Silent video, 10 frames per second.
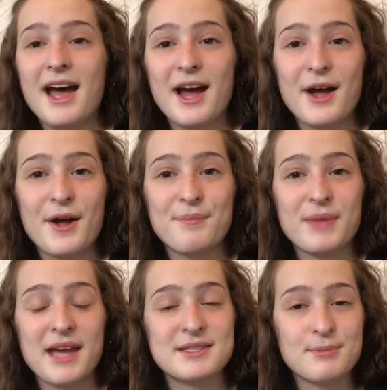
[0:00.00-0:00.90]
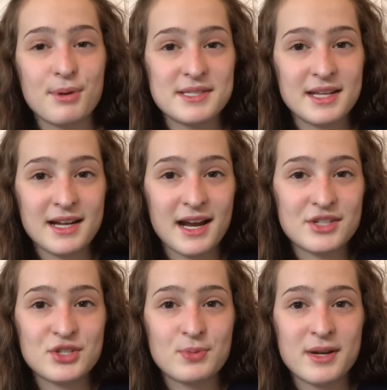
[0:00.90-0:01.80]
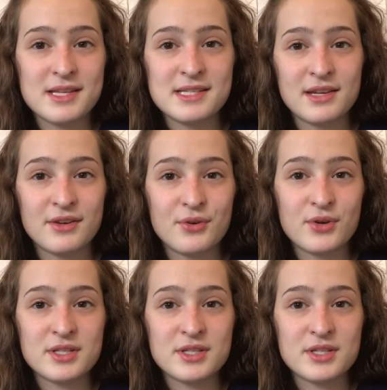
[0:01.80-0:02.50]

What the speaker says: As the president, I just wanted to